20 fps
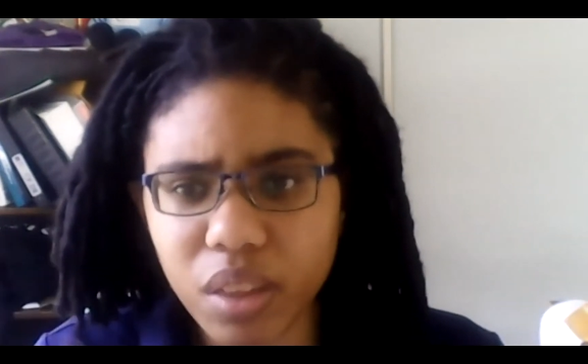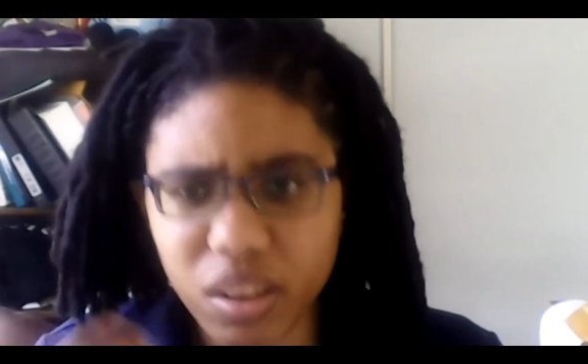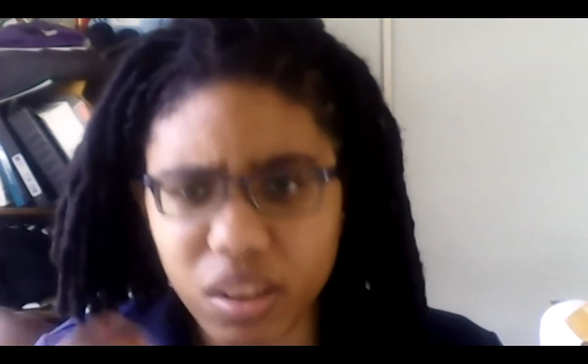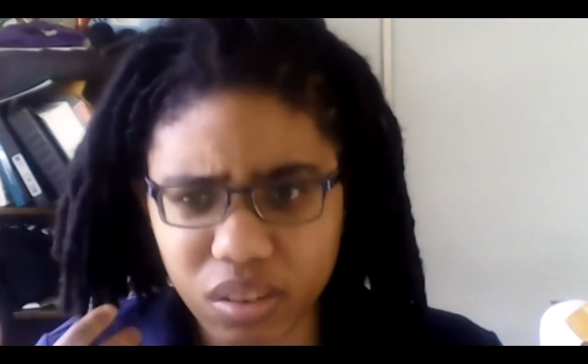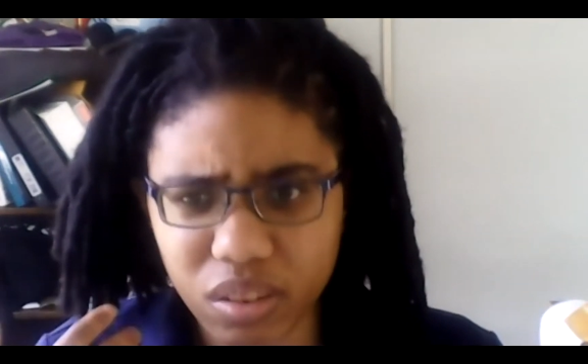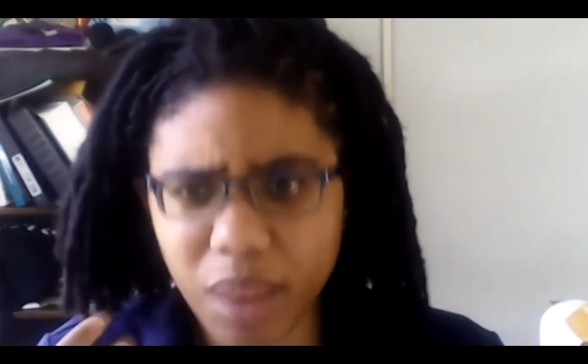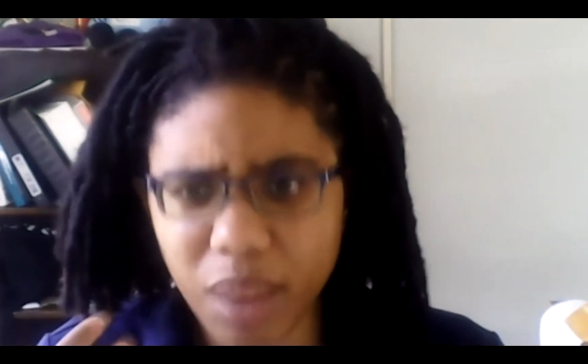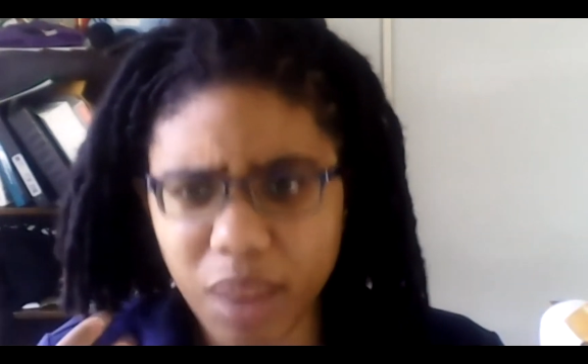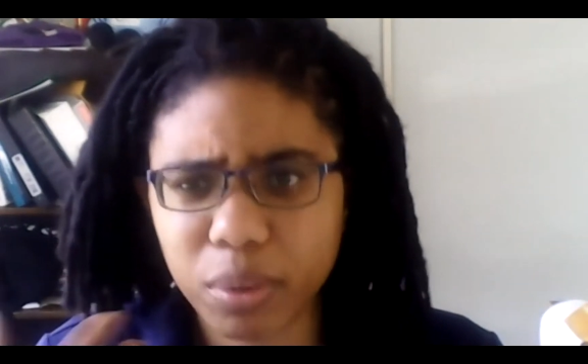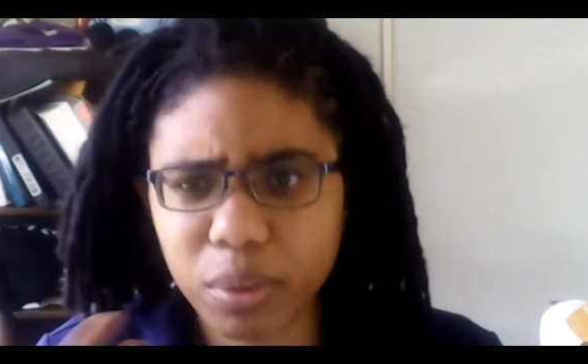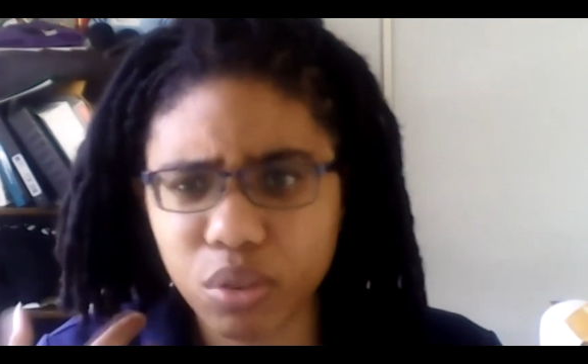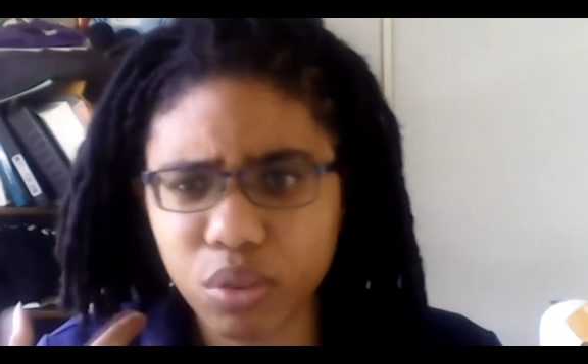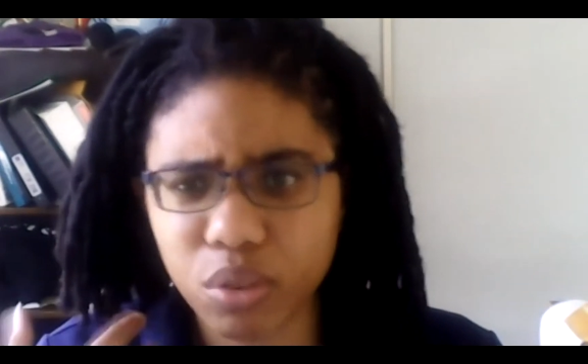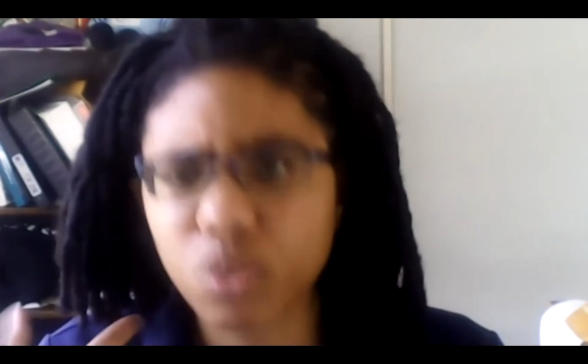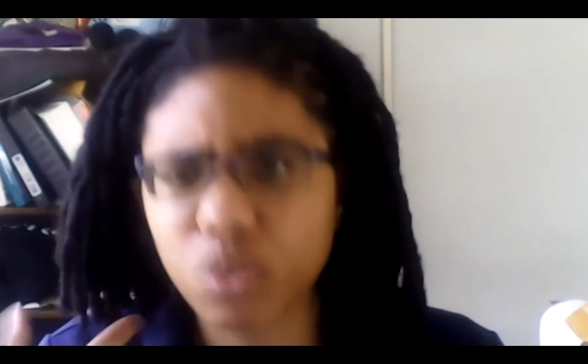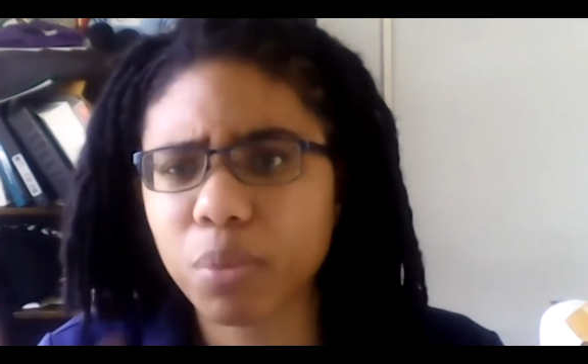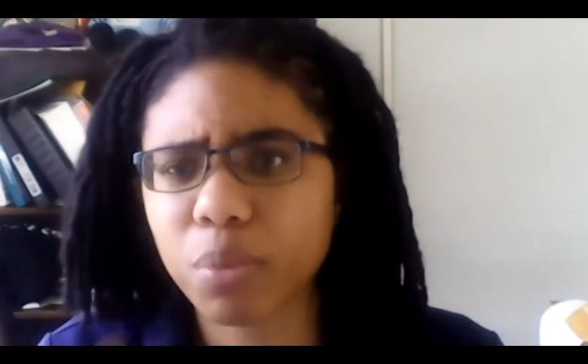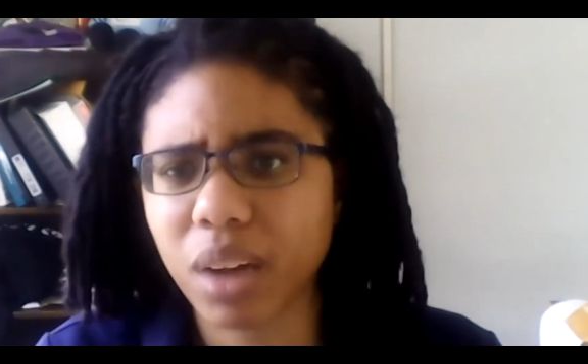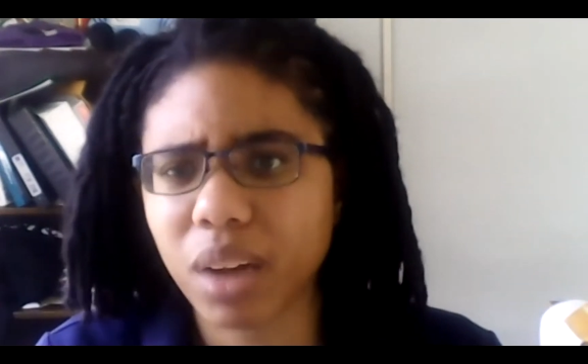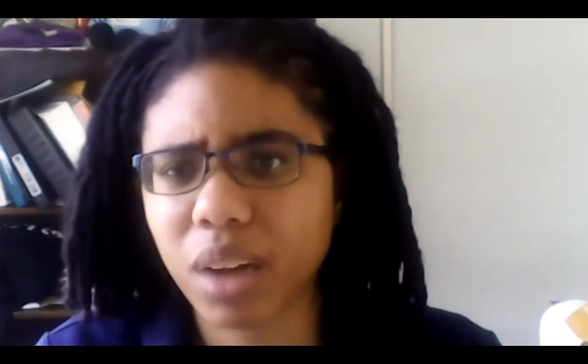separate
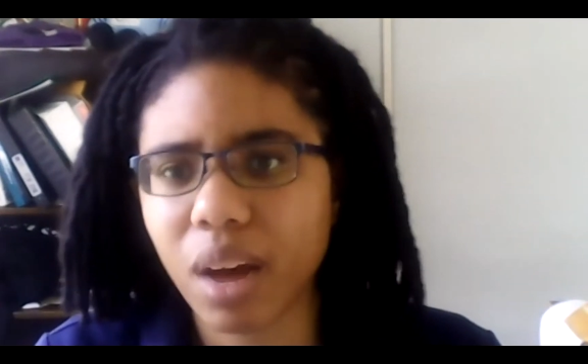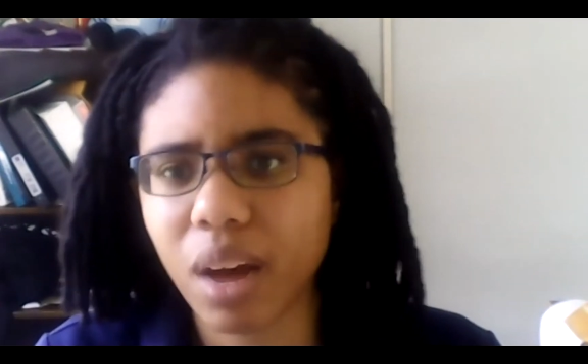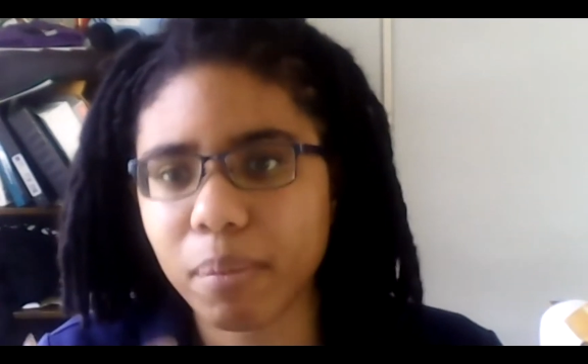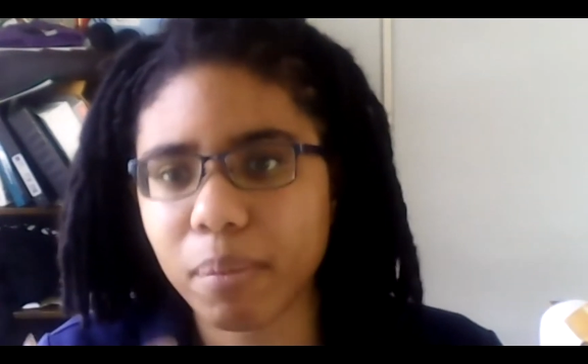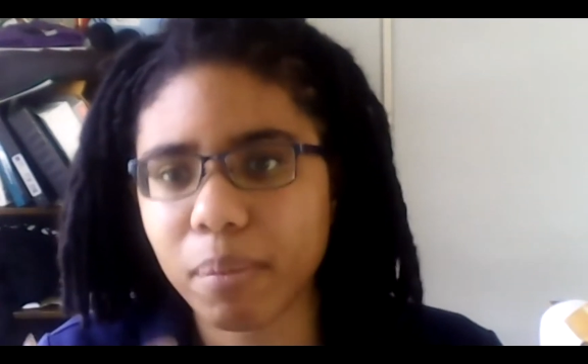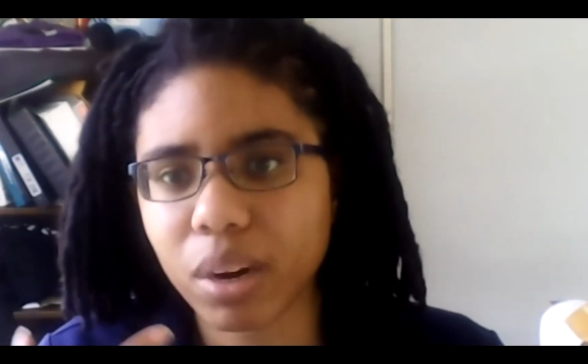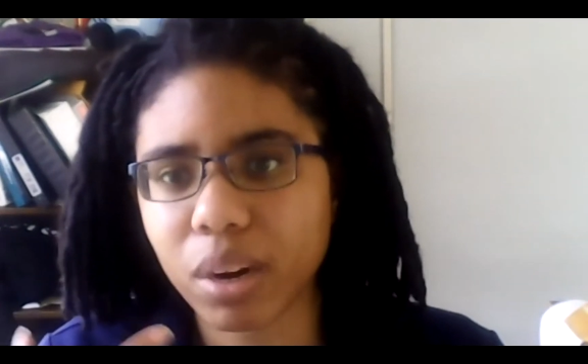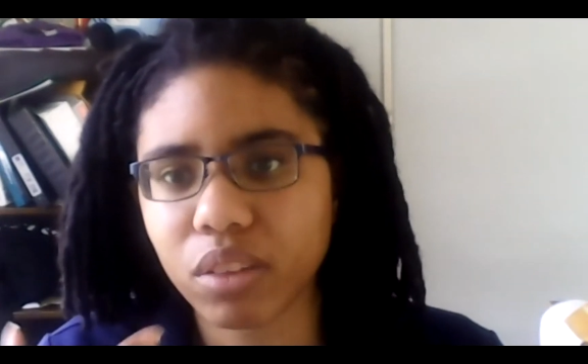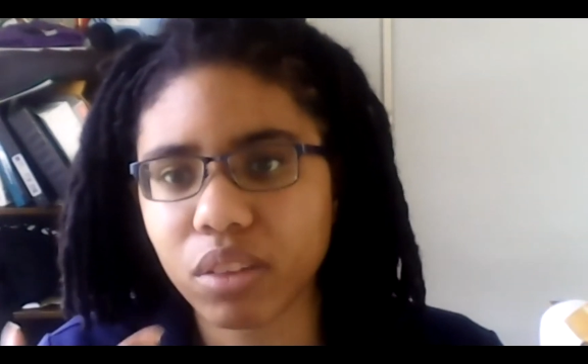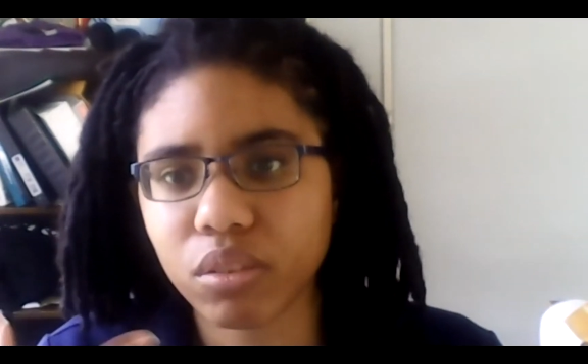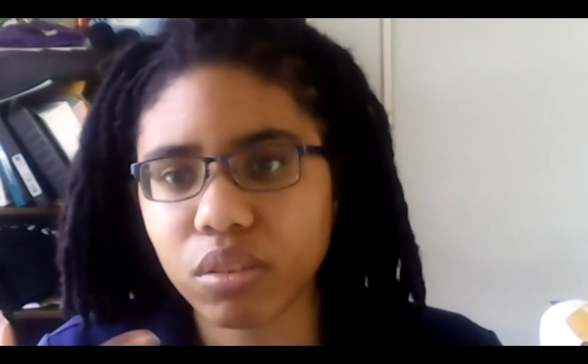schools, but also